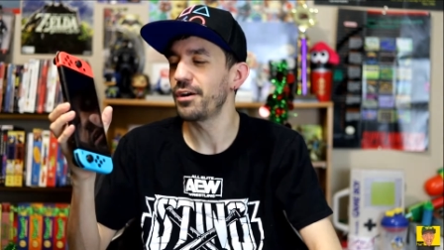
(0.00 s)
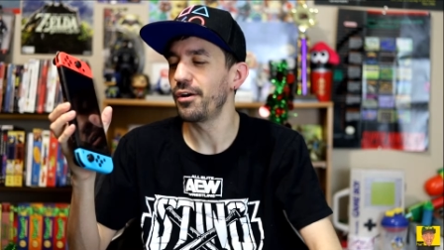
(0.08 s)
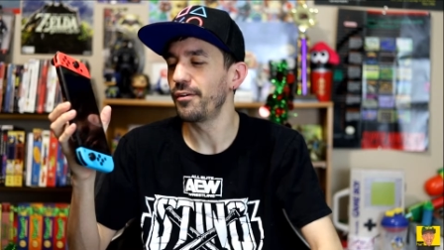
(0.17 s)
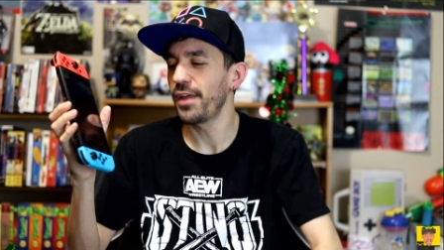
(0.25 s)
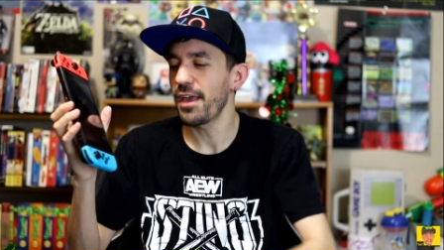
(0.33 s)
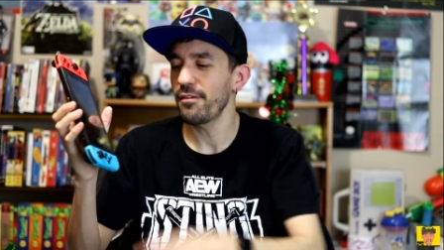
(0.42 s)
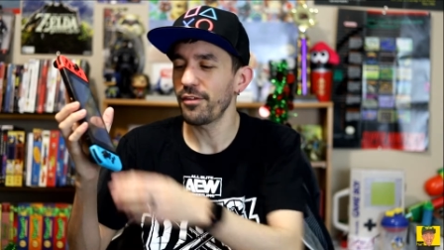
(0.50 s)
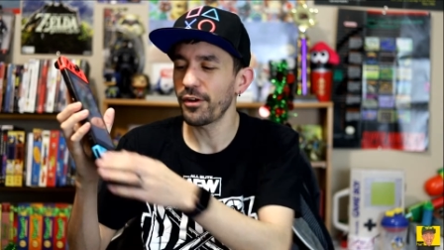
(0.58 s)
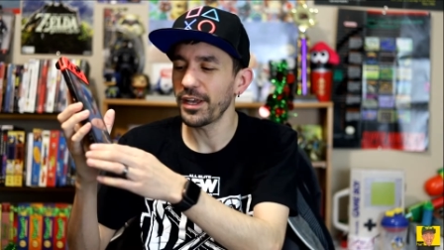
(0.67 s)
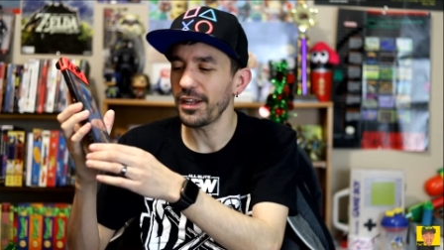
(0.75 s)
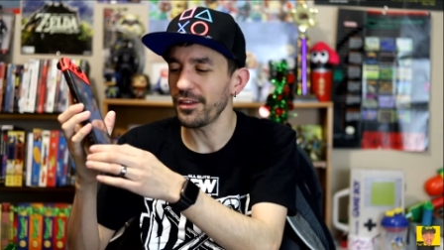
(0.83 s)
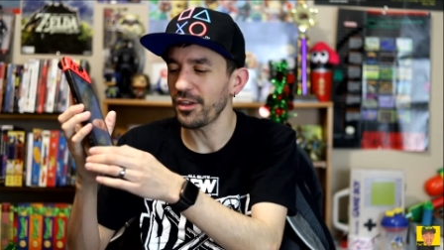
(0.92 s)
So they,
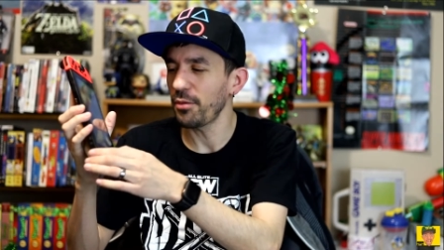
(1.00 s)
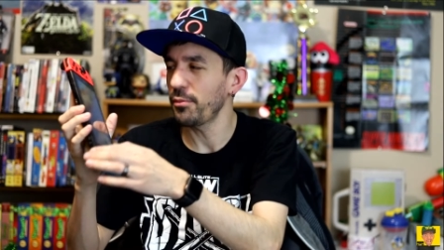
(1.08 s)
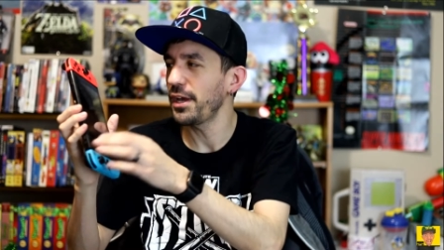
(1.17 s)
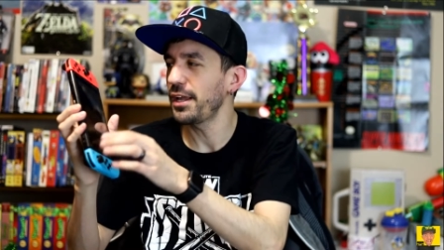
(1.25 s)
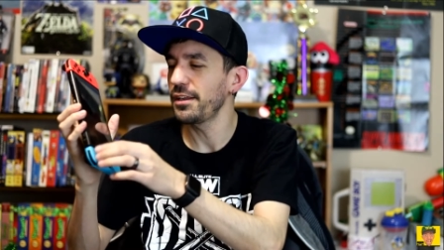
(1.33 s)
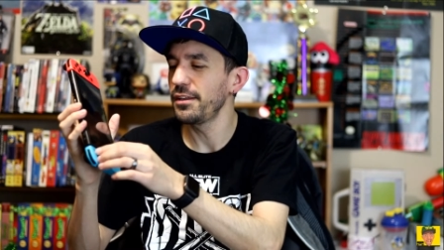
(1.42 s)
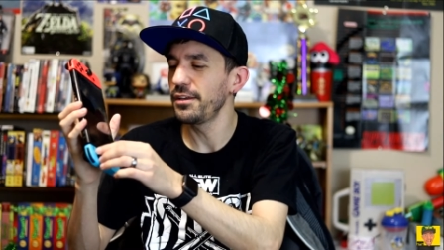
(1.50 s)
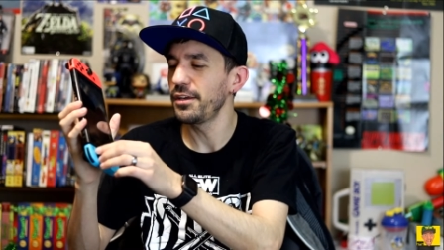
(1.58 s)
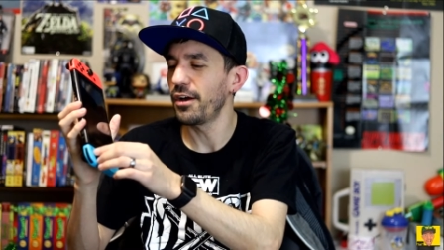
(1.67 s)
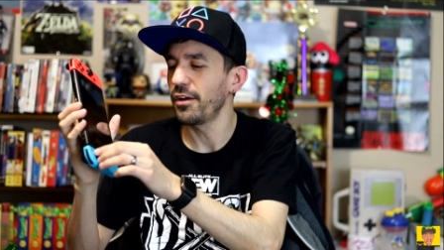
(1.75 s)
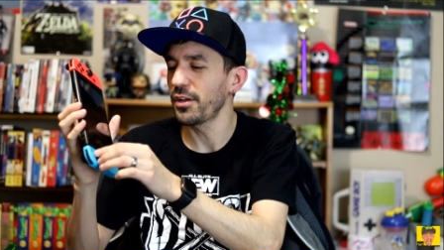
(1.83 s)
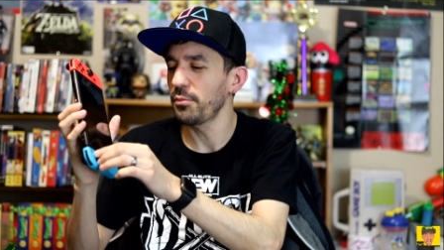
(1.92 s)
they're getting a little bit,
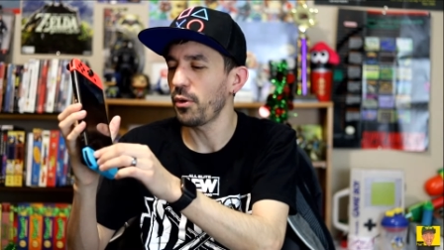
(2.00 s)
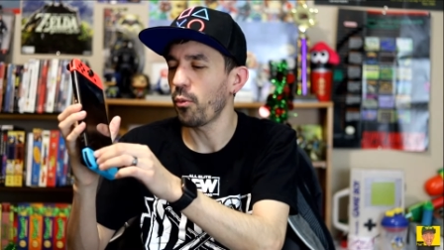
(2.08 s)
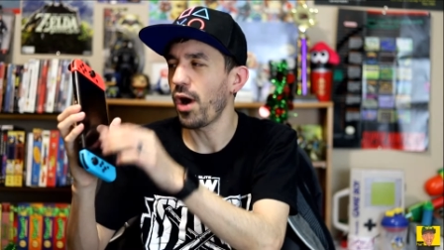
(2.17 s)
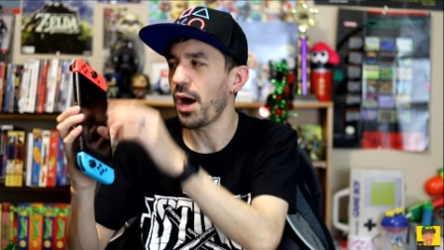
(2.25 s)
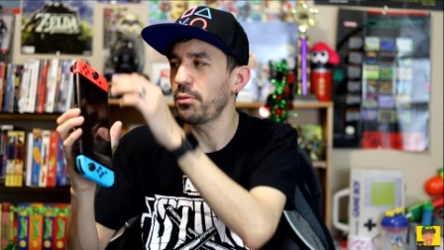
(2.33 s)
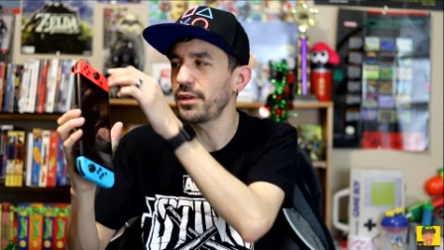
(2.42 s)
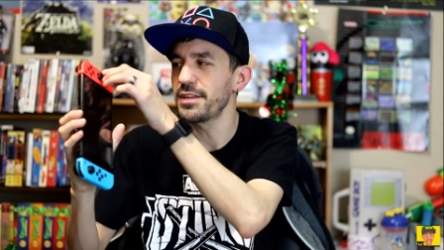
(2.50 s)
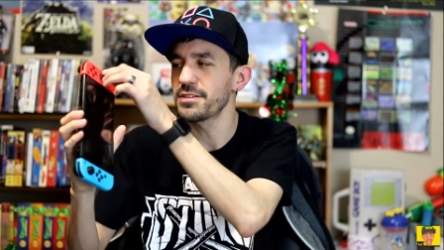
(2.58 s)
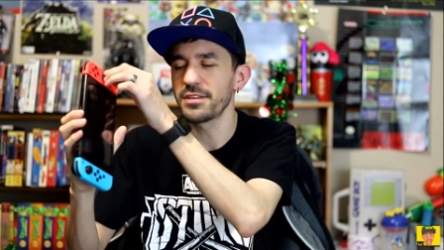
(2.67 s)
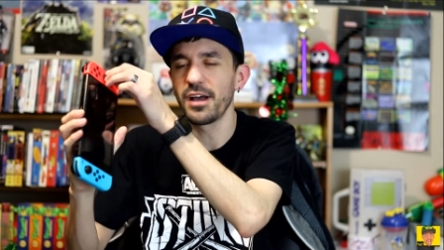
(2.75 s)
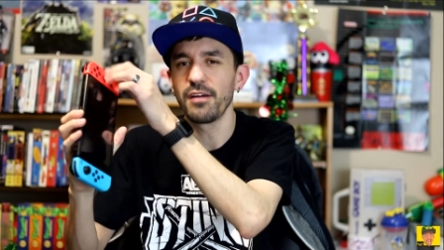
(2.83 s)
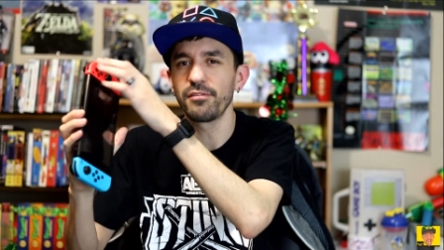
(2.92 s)
you know, a little bit wobbly
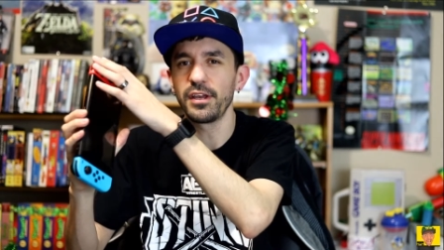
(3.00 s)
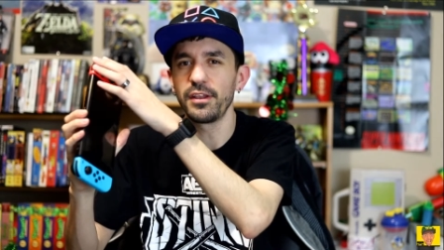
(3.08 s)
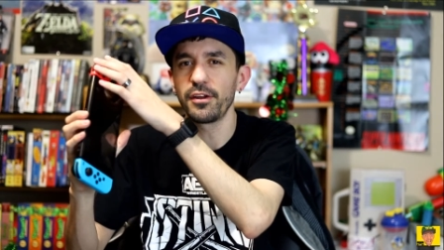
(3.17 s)
and stuff.